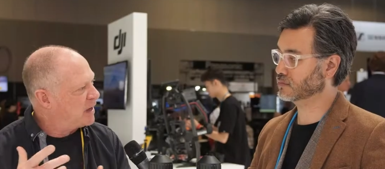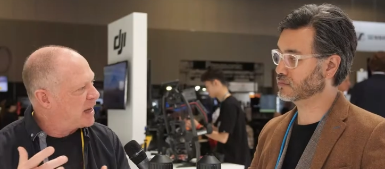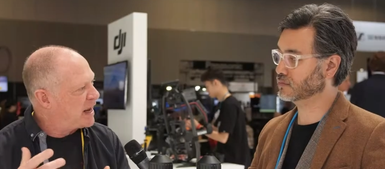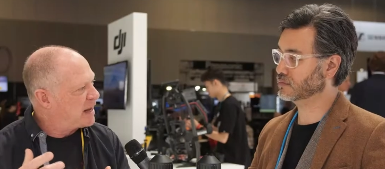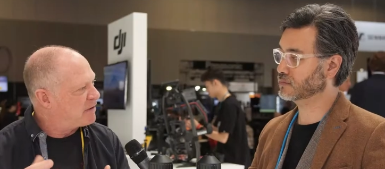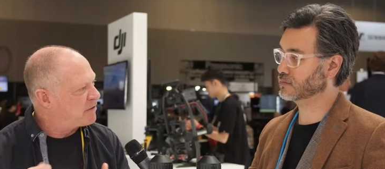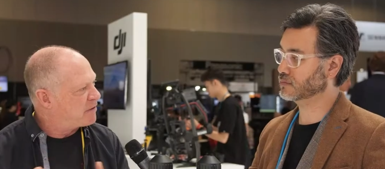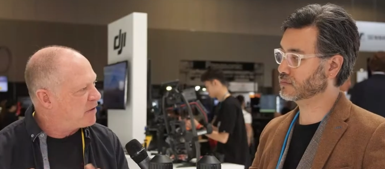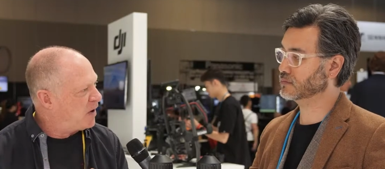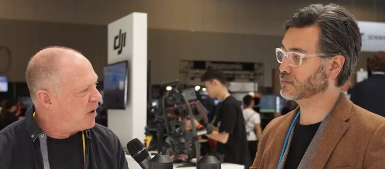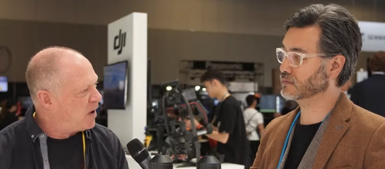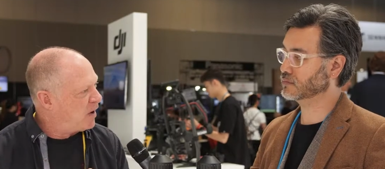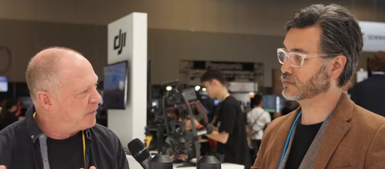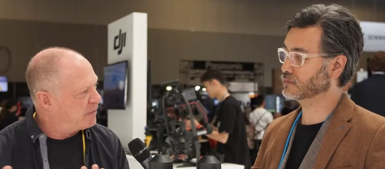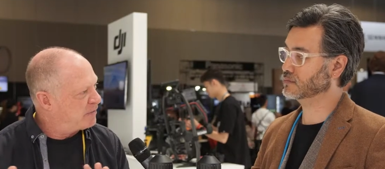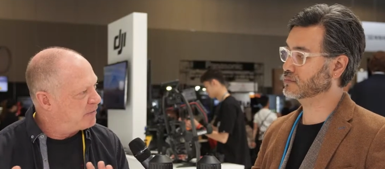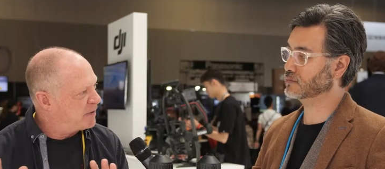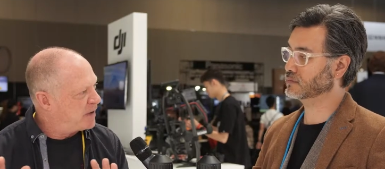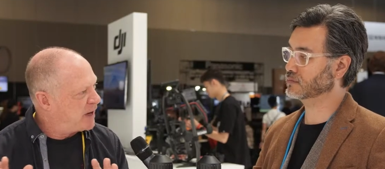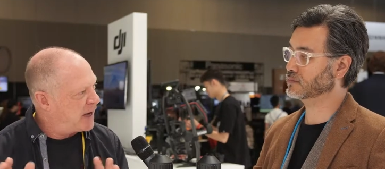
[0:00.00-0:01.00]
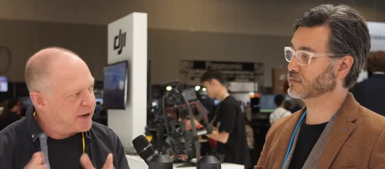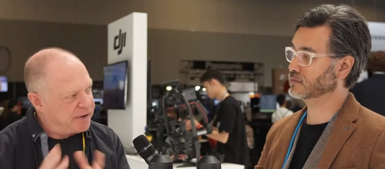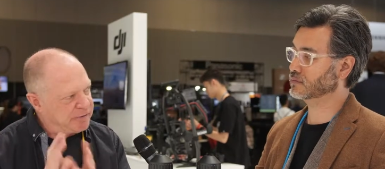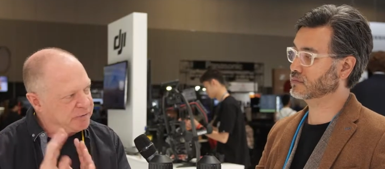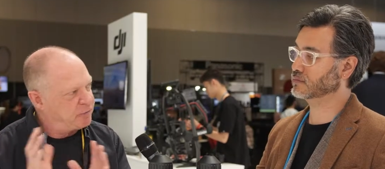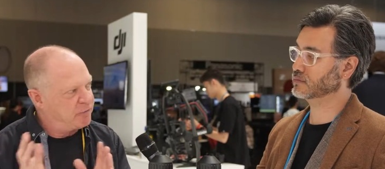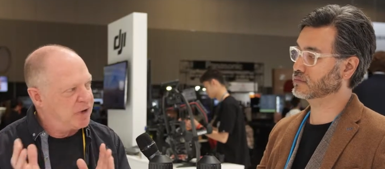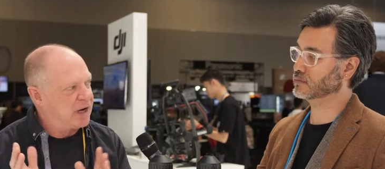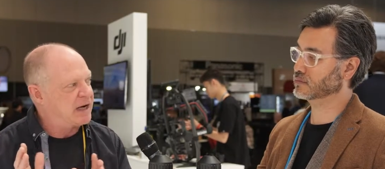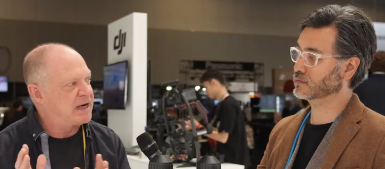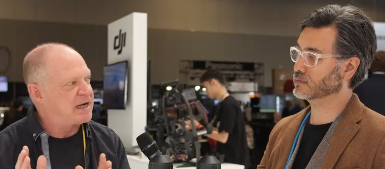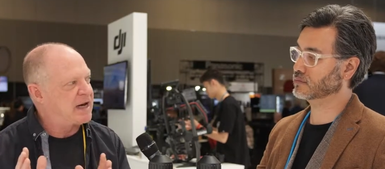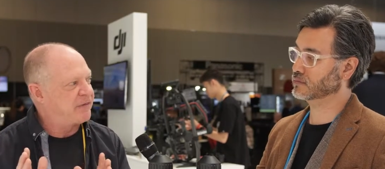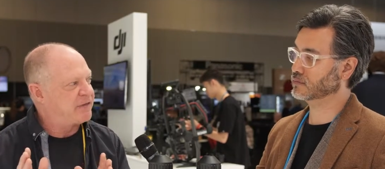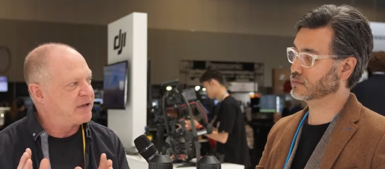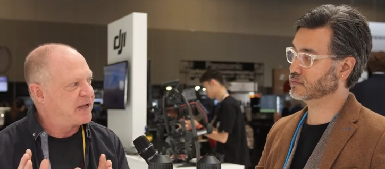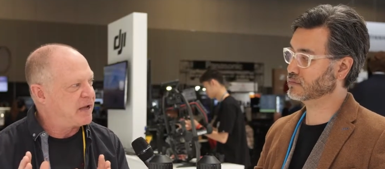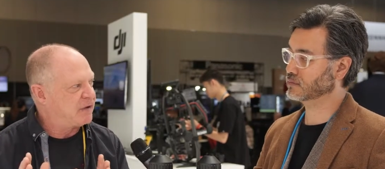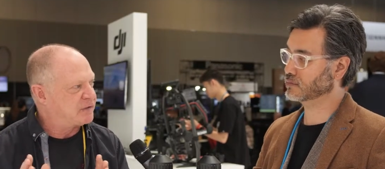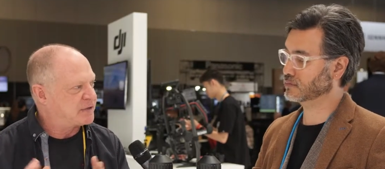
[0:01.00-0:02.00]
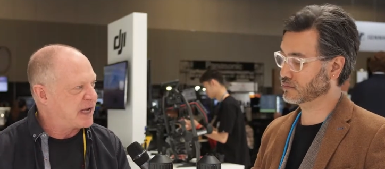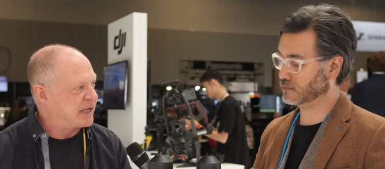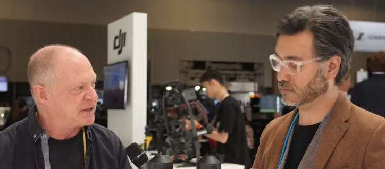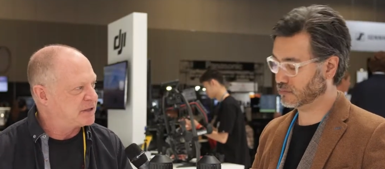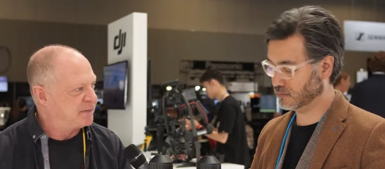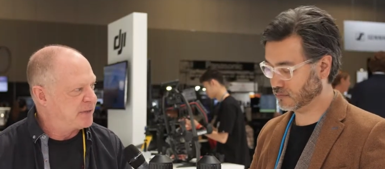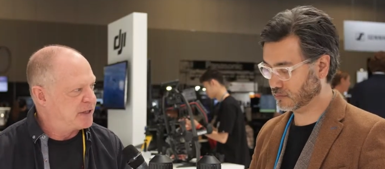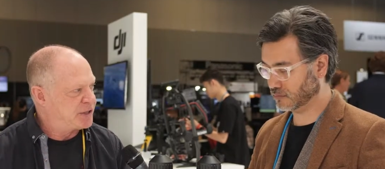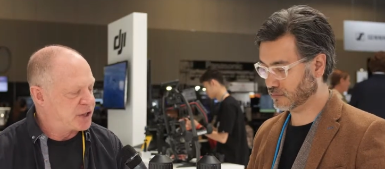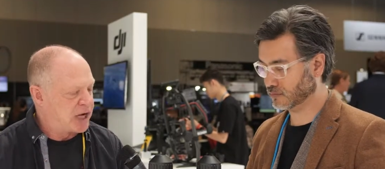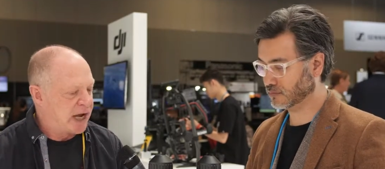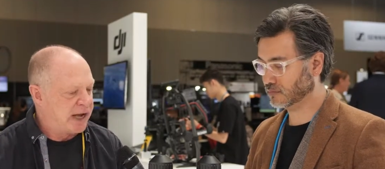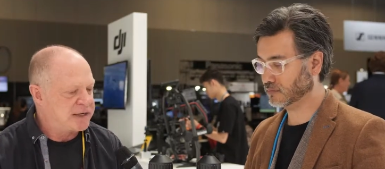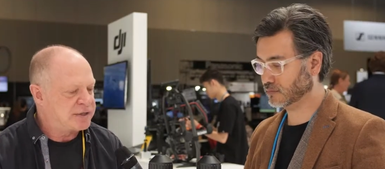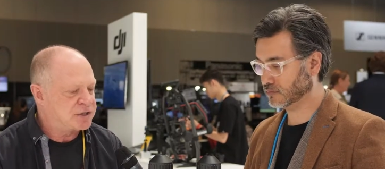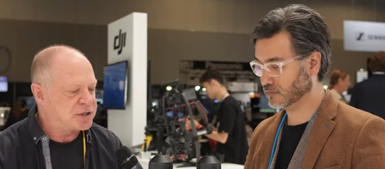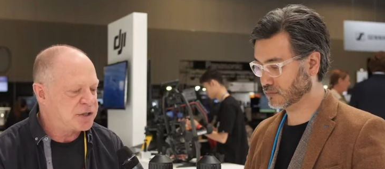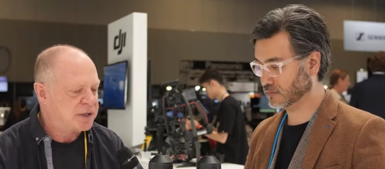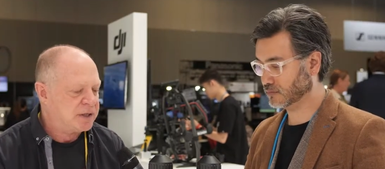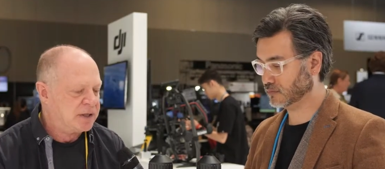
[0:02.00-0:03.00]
Speaker 1: length on, and really nothing else has to be changed.